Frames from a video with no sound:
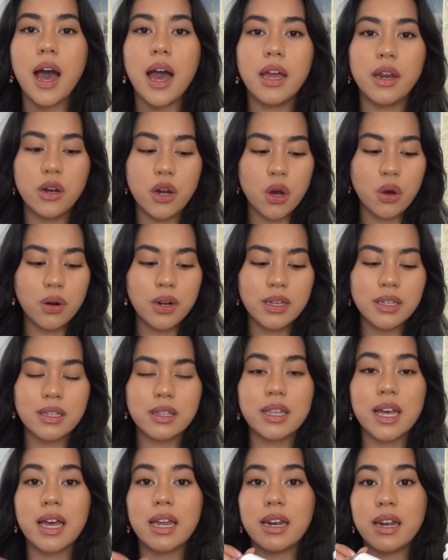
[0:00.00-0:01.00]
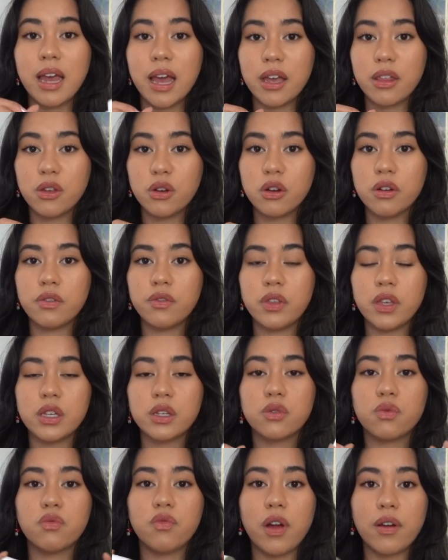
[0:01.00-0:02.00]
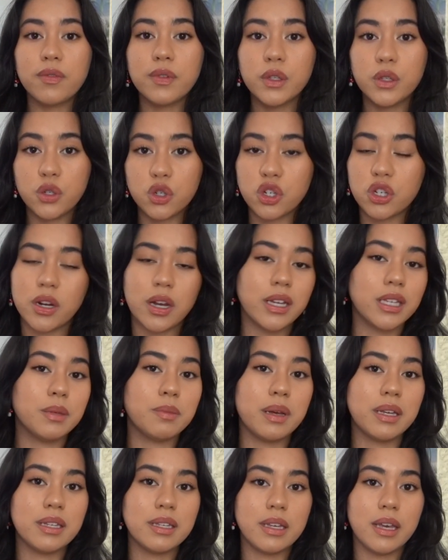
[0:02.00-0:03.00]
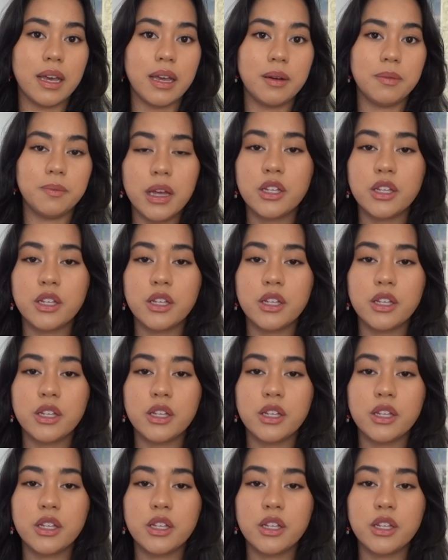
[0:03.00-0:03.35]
I noticed that neither of these revolutionized my skin